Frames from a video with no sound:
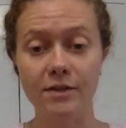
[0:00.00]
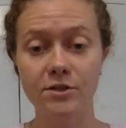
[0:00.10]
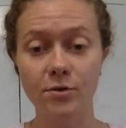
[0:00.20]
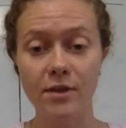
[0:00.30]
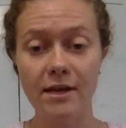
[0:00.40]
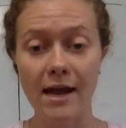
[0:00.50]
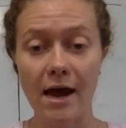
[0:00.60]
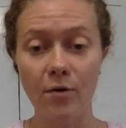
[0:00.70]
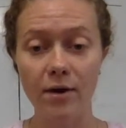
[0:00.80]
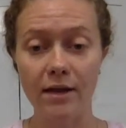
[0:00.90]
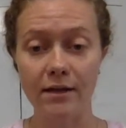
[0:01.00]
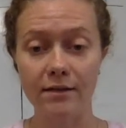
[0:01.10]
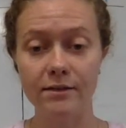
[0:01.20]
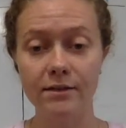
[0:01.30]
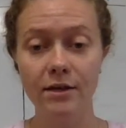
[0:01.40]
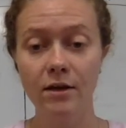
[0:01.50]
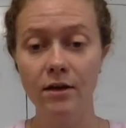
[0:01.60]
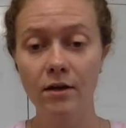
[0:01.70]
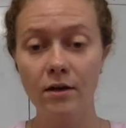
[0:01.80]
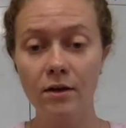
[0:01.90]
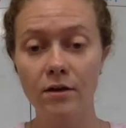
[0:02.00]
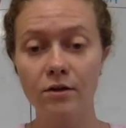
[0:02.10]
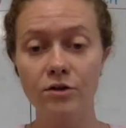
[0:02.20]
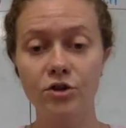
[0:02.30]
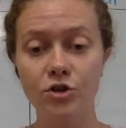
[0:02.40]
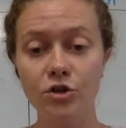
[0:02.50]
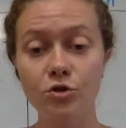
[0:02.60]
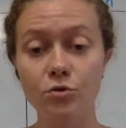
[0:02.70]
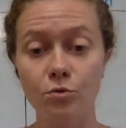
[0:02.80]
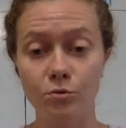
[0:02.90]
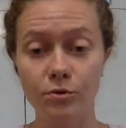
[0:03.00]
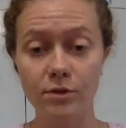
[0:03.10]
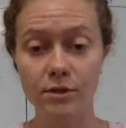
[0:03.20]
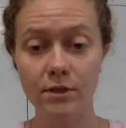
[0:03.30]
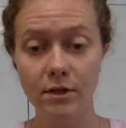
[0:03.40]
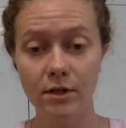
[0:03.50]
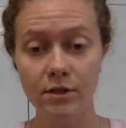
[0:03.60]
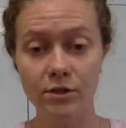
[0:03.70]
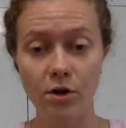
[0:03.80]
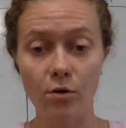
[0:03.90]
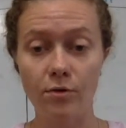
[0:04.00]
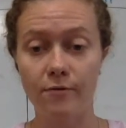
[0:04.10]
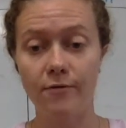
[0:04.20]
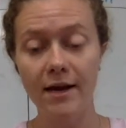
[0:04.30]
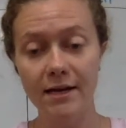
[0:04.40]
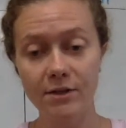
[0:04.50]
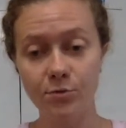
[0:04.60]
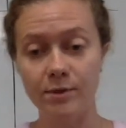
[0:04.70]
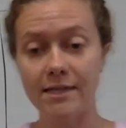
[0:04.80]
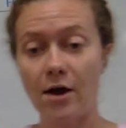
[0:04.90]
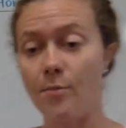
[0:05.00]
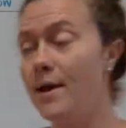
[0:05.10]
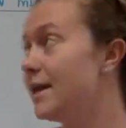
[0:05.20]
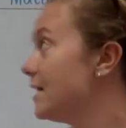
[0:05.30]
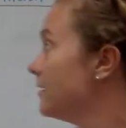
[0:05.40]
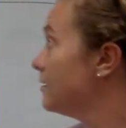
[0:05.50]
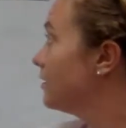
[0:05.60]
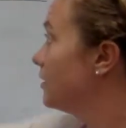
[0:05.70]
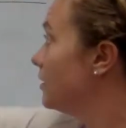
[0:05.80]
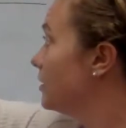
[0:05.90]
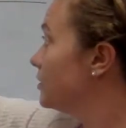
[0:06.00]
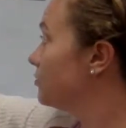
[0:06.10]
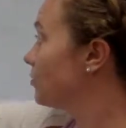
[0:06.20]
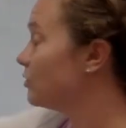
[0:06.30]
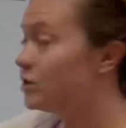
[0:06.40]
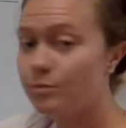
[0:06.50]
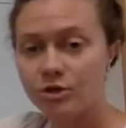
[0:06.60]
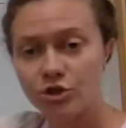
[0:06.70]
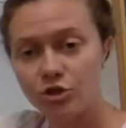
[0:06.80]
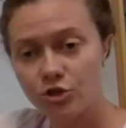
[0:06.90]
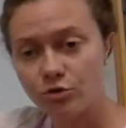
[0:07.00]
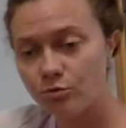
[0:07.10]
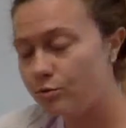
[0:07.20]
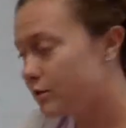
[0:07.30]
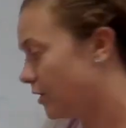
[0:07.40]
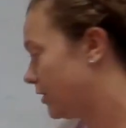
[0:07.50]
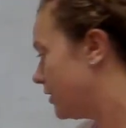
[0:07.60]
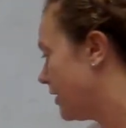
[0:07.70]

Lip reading: So the noun is shoes. So the phrase was how many, so we're going to put shoes under